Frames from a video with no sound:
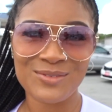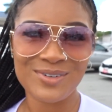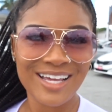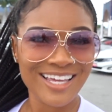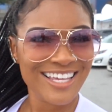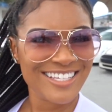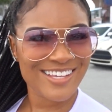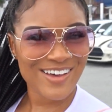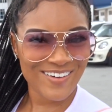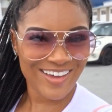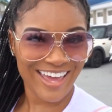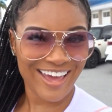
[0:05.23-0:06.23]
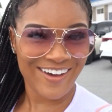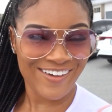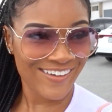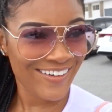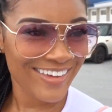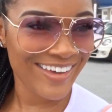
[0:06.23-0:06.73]
What is going
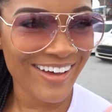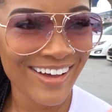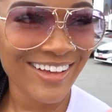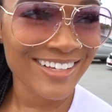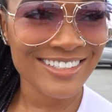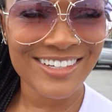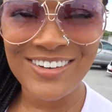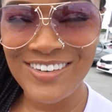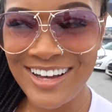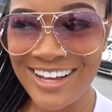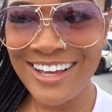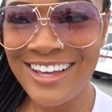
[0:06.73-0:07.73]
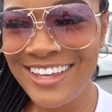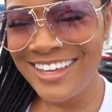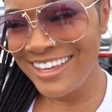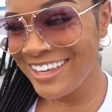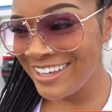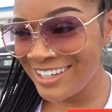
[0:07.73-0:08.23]
on, y'all? So I
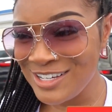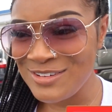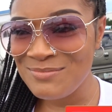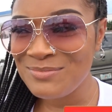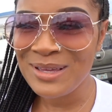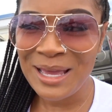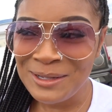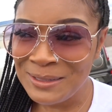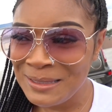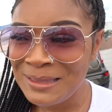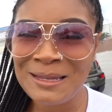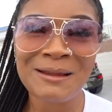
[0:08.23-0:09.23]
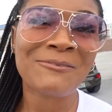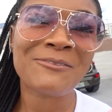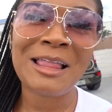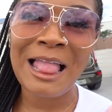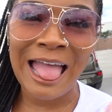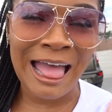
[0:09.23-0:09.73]
am back with another
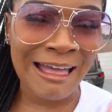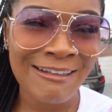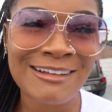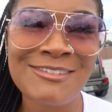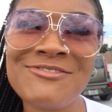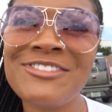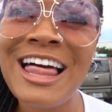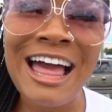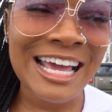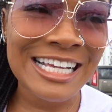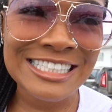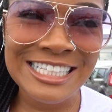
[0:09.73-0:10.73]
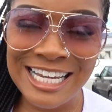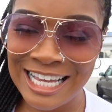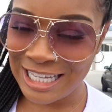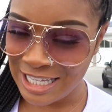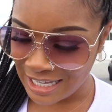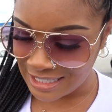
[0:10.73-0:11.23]
vlogging
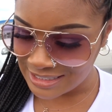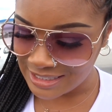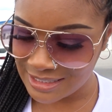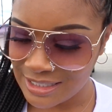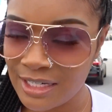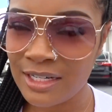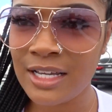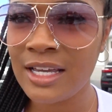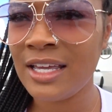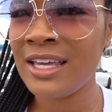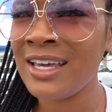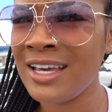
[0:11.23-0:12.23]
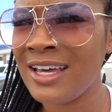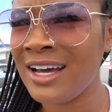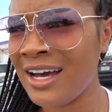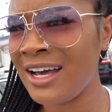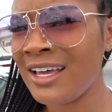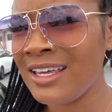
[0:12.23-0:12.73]
today, guys. It's Saturday and
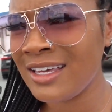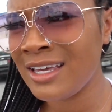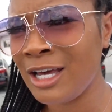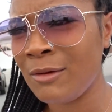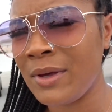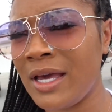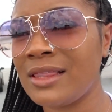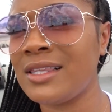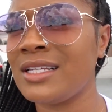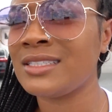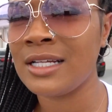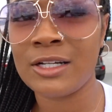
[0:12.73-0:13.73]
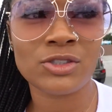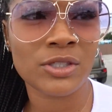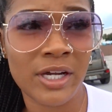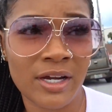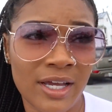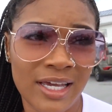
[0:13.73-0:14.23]
I am at this Natural Hair